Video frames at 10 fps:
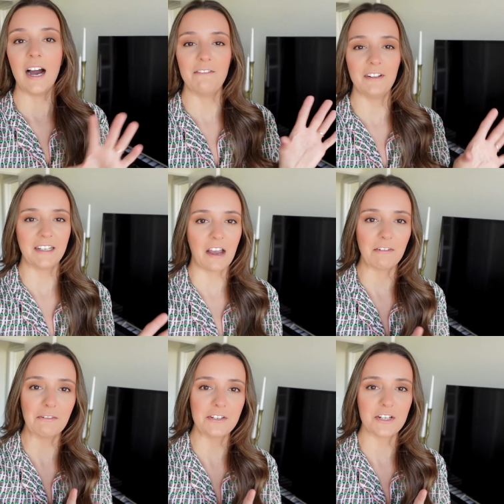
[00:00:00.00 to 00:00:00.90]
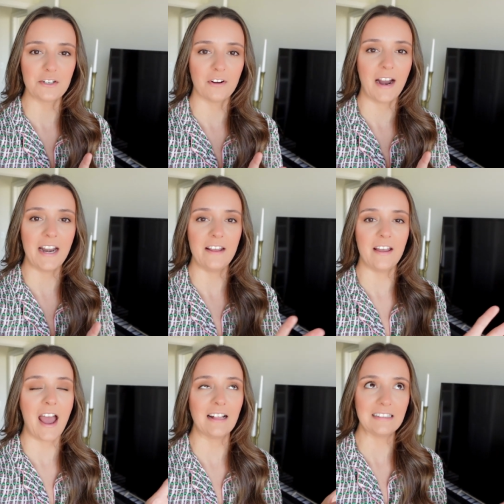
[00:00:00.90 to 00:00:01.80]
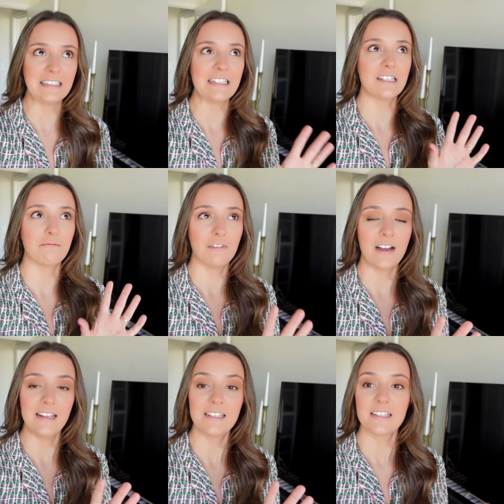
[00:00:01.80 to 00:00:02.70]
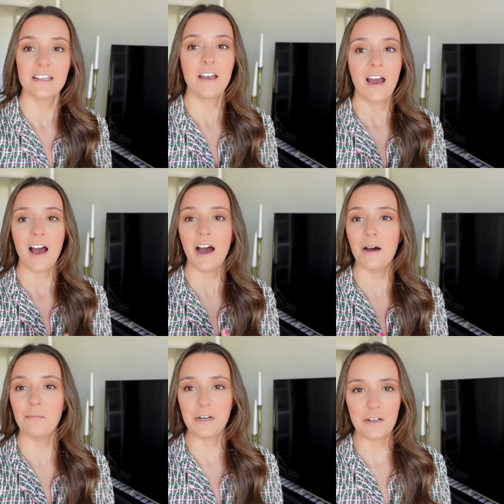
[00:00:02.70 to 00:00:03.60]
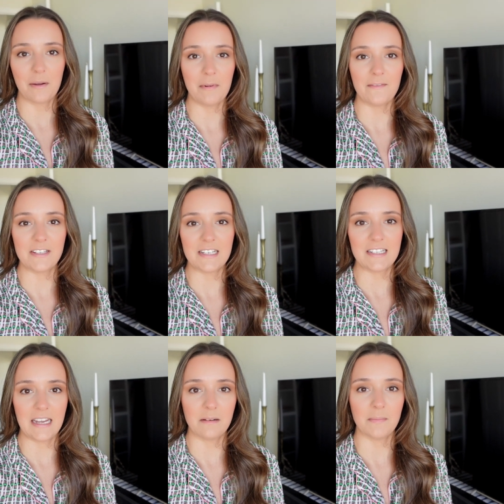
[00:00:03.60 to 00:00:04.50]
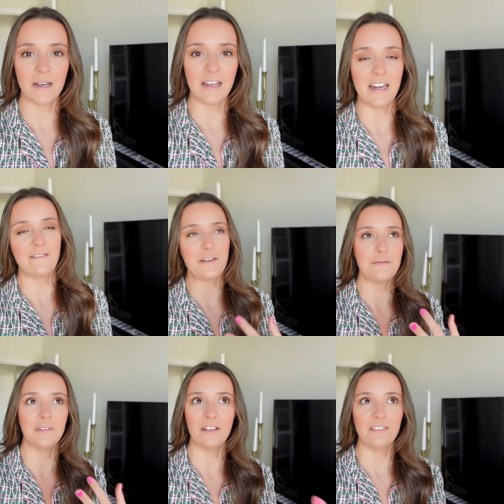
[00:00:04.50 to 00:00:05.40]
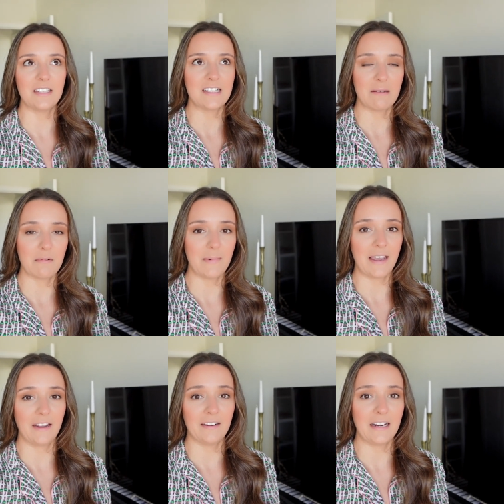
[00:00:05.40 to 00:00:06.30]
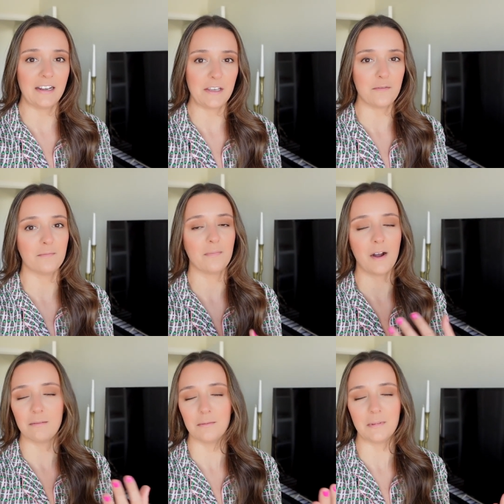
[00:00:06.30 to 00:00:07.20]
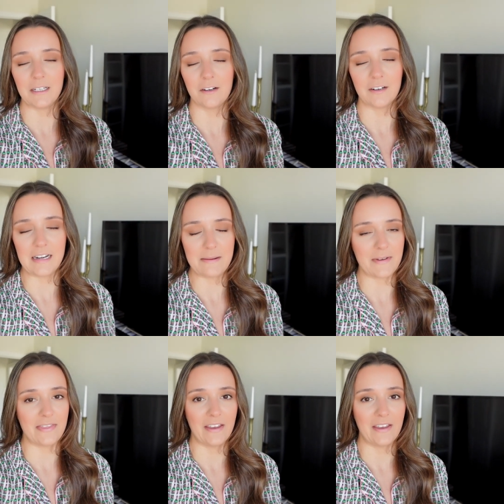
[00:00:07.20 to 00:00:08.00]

I feel like everyone should try it at least once um, when you come to visit Tampa, and if you live in the Tampa Bay area, you've probably already been